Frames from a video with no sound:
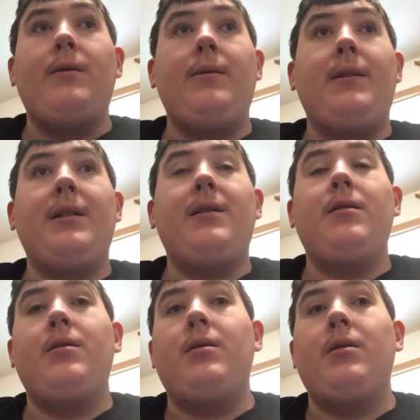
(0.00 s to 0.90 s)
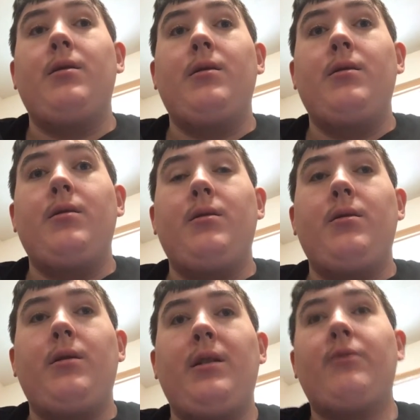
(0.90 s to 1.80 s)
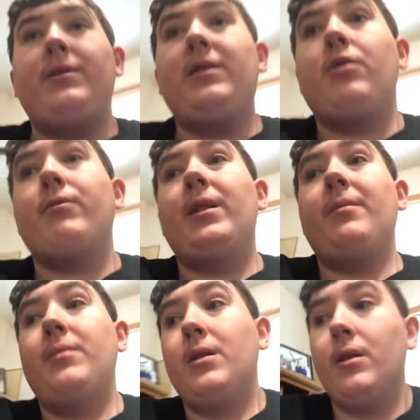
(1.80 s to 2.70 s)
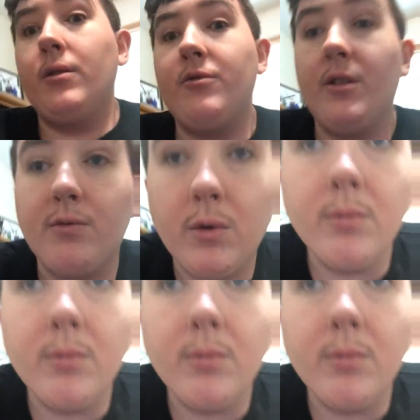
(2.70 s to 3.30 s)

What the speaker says: then you don't need to read them. Just